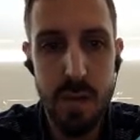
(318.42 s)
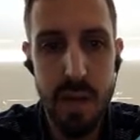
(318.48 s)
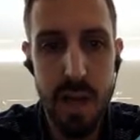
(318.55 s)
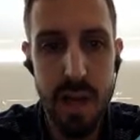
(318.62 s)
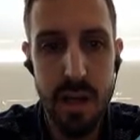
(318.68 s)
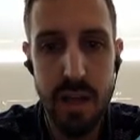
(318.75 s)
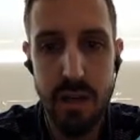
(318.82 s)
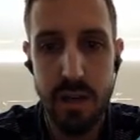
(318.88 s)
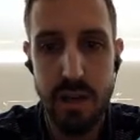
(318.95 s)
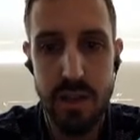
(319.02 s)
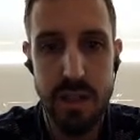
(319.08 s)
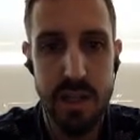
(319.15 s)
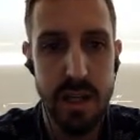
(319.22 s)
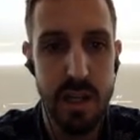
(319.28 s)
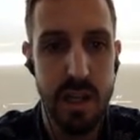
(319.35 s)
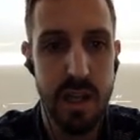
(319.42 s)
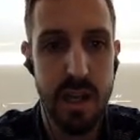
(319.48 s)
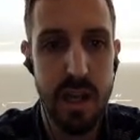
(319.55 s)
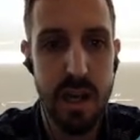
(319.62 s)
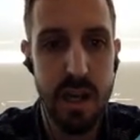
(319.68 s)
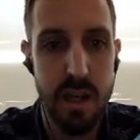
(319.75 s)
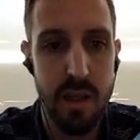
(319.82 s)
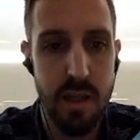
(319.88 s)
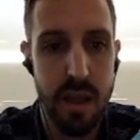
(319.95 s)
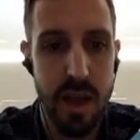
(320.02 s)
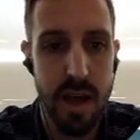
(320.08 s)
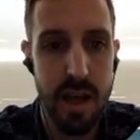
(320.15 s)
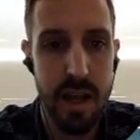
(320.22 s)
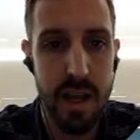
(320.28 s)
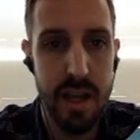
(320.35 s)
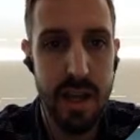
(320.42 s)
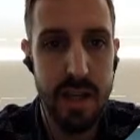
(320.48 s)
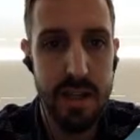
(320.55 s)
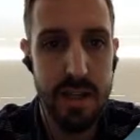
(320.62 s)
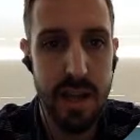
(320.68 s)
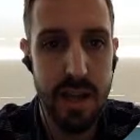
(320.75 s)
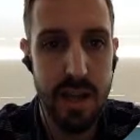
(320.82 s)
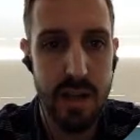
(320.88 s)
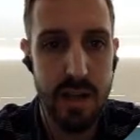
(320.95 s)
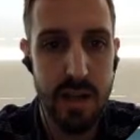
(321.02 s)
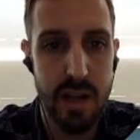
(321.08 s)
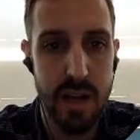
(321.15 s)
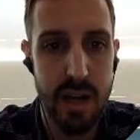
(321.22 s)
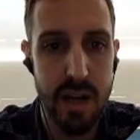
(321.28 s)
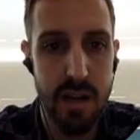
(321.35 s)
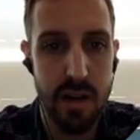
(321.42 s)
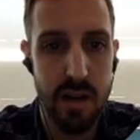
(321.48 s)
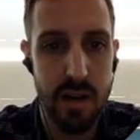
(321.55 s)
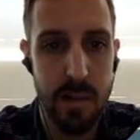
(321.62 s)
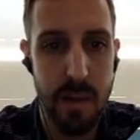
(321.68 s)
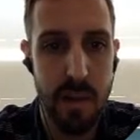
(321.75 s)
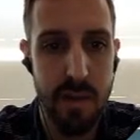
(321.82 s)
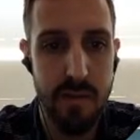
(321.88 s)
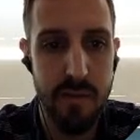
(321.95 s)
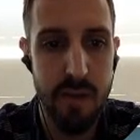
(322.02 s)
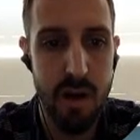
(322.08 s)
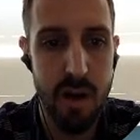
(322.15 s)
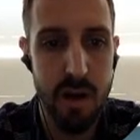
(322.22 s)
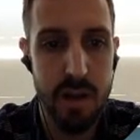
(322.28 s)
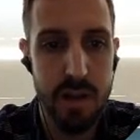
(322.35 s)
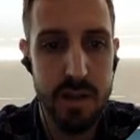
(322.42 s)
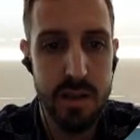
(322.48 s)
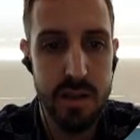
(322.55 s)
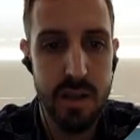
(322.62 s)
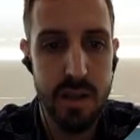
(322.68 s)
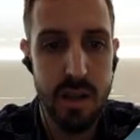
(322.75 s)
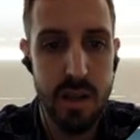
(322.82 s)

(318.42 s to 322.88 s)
And you can see that it is actually inheriting my fonts,